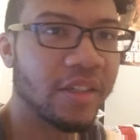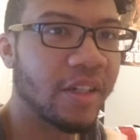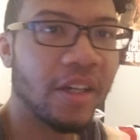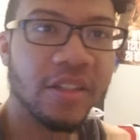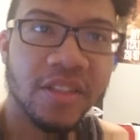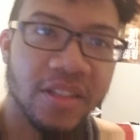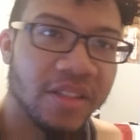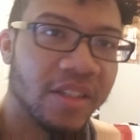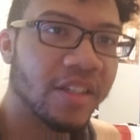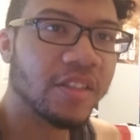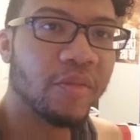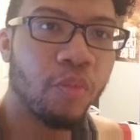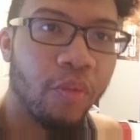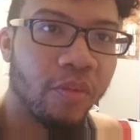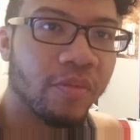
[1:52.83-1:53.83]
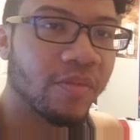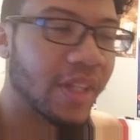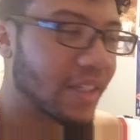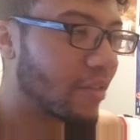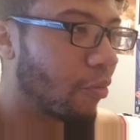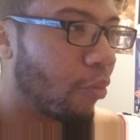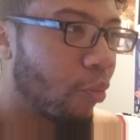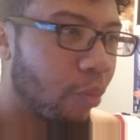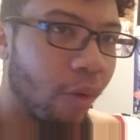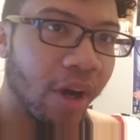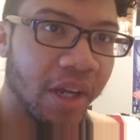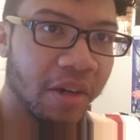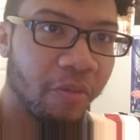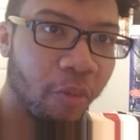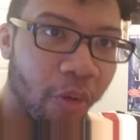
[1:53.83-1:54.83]
it's it's like
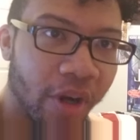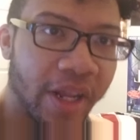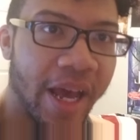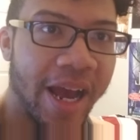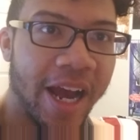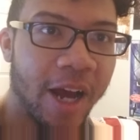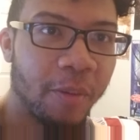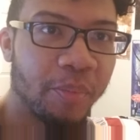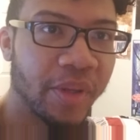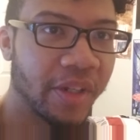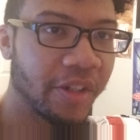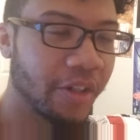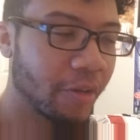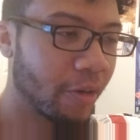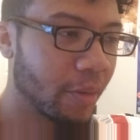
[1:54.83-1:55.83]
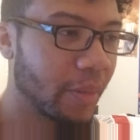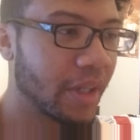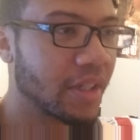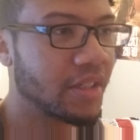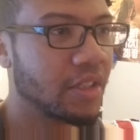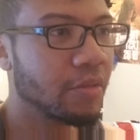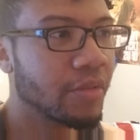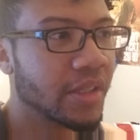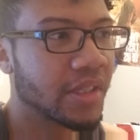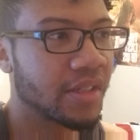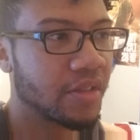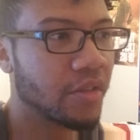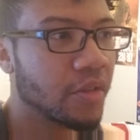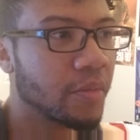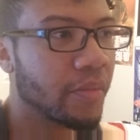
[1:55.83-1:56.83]
what what happened? You know what I mean? Because you would
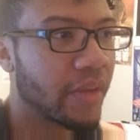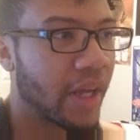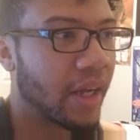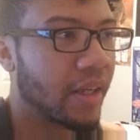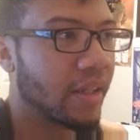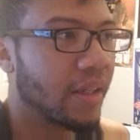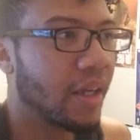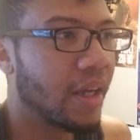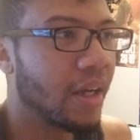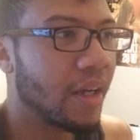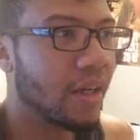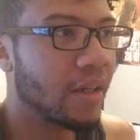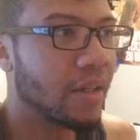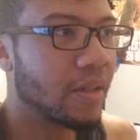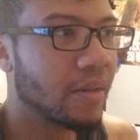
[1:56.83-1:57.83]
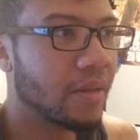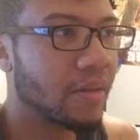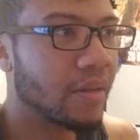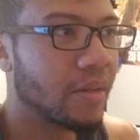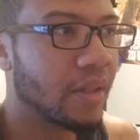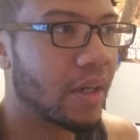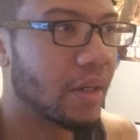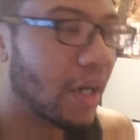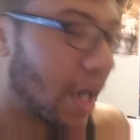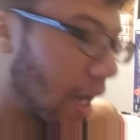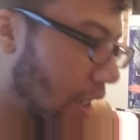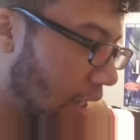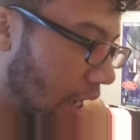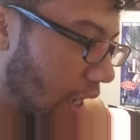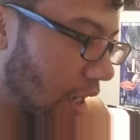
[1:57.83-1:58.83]
assume that. Uh,
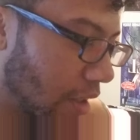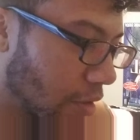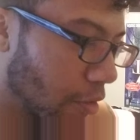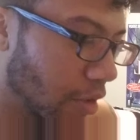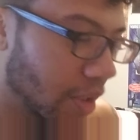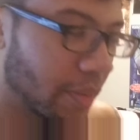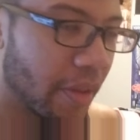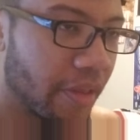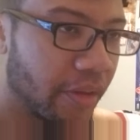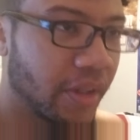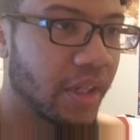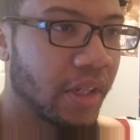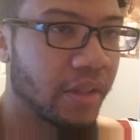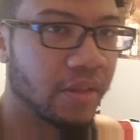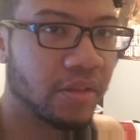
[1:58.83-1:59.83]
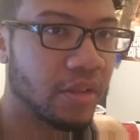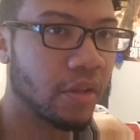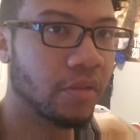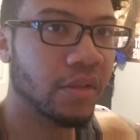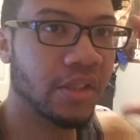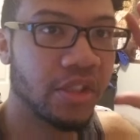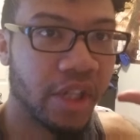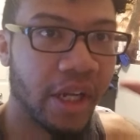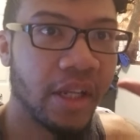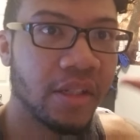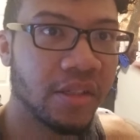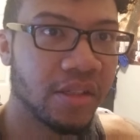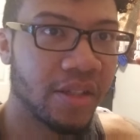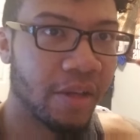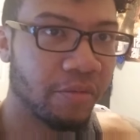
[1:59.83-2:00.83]
I, I had always been thinking, you know, the
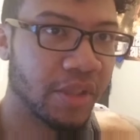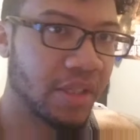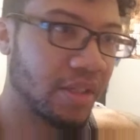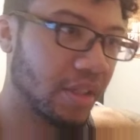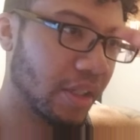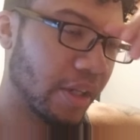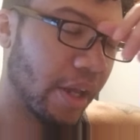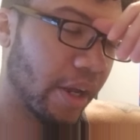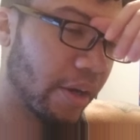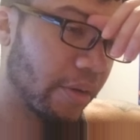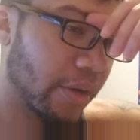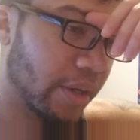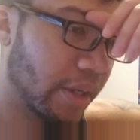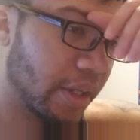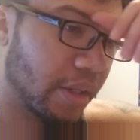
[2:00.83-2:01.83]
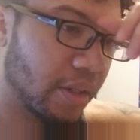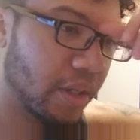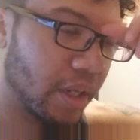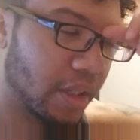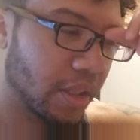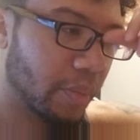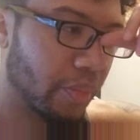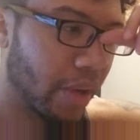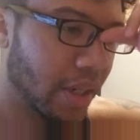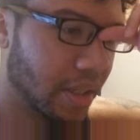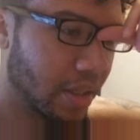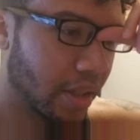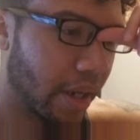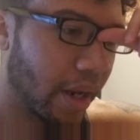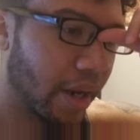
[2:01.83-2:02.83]
change that we see in Eren in, in the
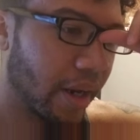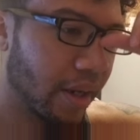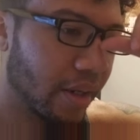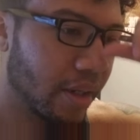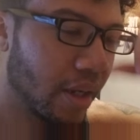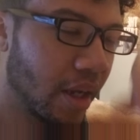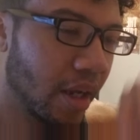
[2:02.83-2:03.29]
present day,